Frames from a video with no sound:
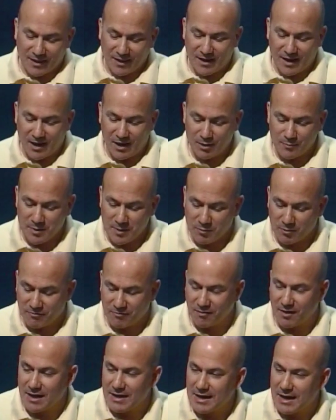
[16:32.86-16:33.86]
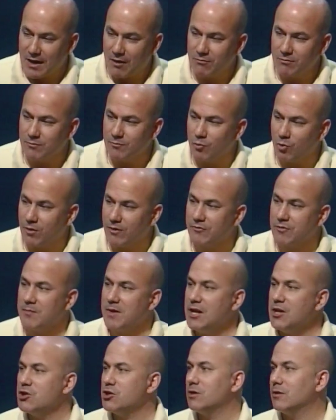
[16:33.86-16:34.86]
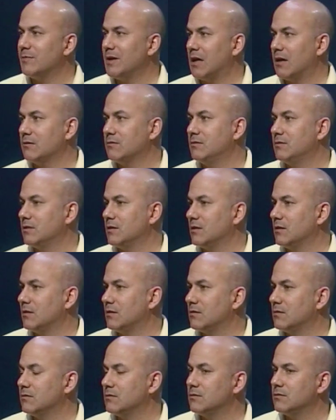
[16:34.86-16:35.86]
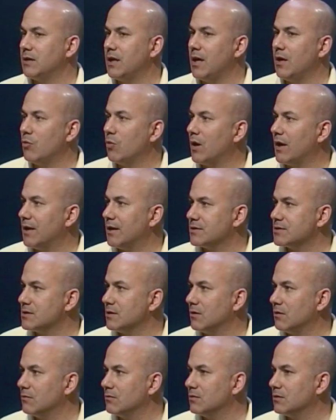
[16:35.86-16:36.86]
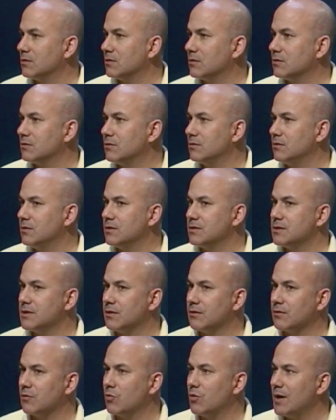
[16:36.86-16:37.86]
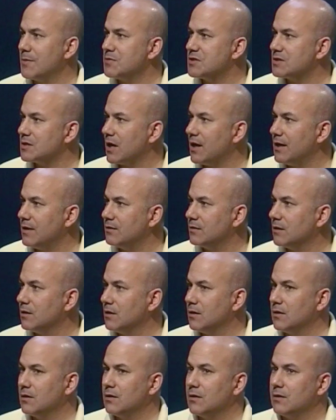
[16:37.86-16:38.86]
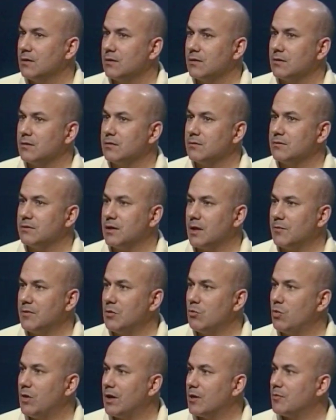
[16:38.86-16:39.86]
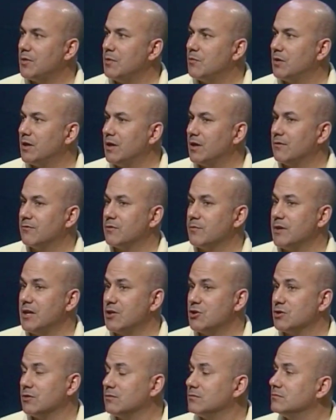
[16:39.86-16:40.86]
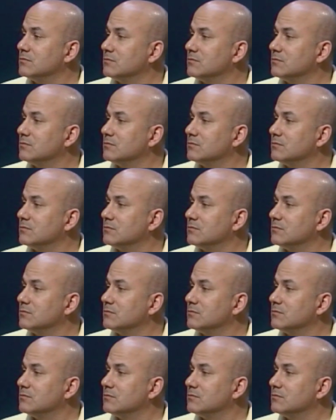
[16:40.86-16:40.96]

how do people find out more information about AYSO? Is there a website? Tell me where people can get information.